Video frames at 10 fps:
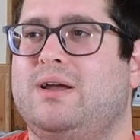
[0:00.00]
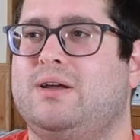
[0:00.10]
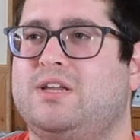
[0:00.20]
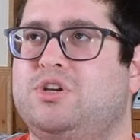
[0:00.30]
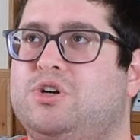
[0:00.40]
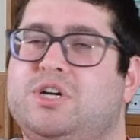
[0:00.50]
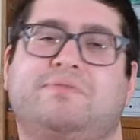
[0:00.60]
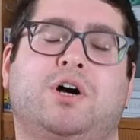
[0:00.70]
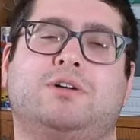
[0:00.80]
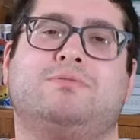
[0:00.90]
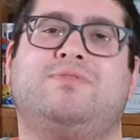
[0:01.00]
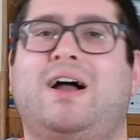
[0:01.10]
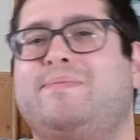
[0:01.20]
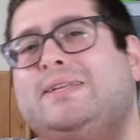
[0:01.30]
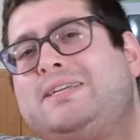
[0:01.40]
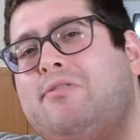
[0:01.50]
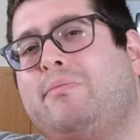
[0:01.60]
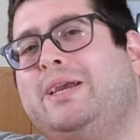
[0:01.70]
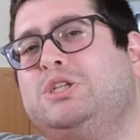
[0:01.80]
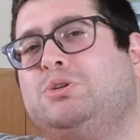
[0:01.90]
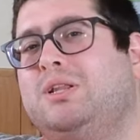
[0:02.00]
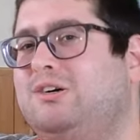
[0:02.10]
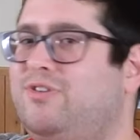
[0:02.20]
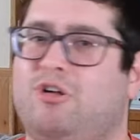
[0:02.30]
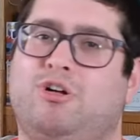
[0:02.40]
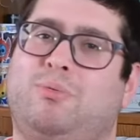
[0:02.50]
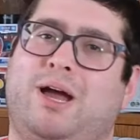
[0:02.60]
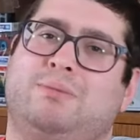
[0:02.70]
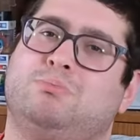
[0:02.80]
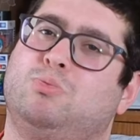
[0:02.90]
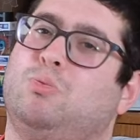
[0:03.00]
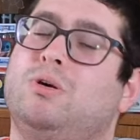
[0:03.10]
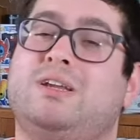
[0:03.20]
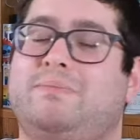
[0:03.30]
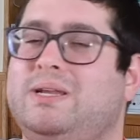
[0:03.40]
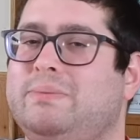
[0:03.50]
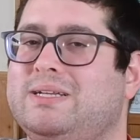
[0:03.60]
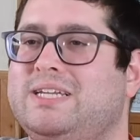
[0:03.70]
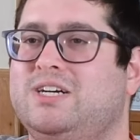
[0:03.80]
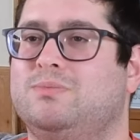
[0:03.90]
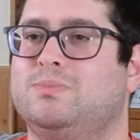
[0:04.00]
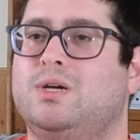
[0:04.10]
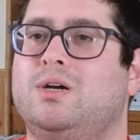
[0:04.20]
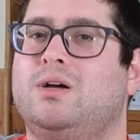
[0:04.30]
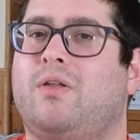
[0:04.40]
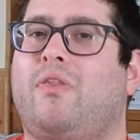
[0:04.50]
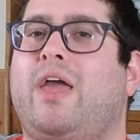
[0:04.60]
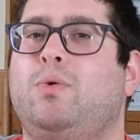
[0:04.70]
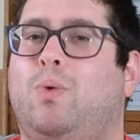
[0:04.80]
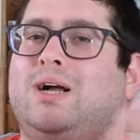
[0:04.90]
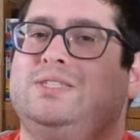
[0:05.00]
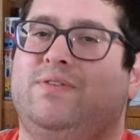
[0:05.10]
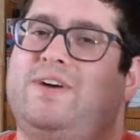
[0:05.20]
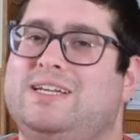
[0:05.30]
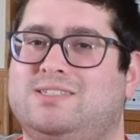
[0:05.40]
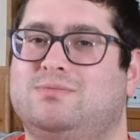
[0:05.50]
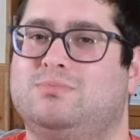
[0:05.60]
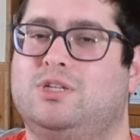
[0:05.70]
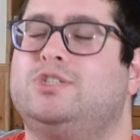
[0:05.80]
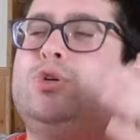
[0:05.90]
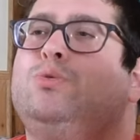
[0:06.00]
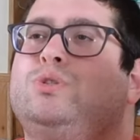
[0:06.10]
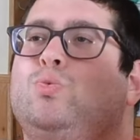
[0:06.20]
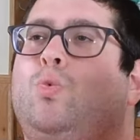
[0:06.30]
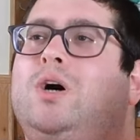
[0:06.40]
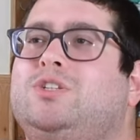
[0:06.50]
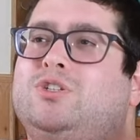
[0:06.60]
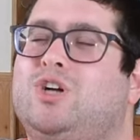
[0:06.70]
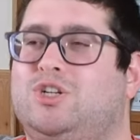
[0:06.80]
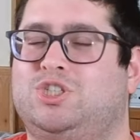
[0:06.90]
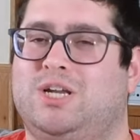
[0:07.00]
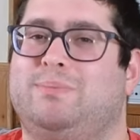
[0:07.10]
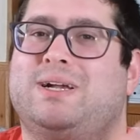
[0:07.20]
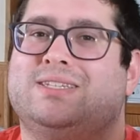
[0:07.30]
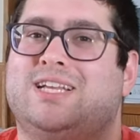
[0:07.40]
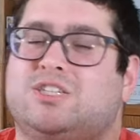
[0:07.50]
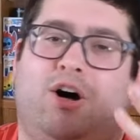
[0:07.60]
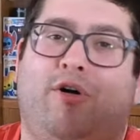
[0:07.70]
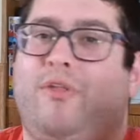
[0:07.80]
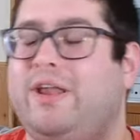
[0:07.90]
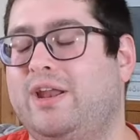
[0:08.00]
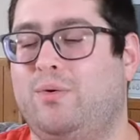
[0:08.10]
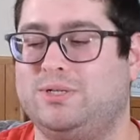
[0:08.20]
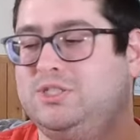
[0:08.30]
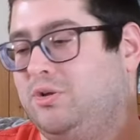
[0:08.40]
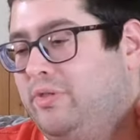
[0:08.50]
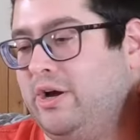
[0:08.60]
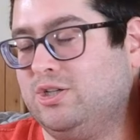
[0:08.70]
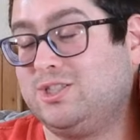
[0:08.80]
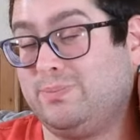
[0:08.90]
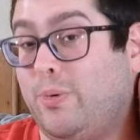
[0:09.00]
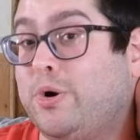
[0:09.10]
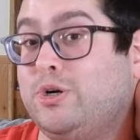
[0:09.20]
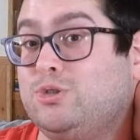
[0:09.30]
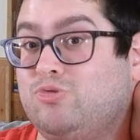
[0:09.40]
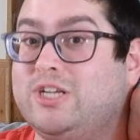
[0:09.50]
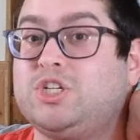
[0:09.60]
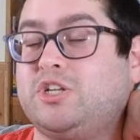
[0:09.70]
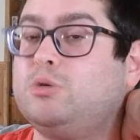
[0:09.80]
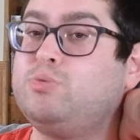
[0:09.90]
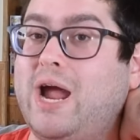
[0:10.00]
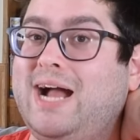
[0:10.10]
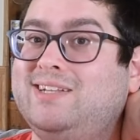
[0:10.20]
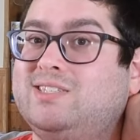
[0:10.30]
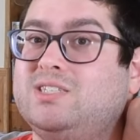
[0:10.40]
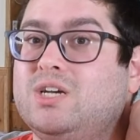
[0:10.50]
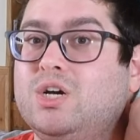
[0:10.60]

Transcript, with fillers: You could have gone five minutes down the beach, a little farther away. Wouldn't have been a big deal. They want to fight the kooks want to start shit because that's all they know what to do. They're spoiled, rich little brats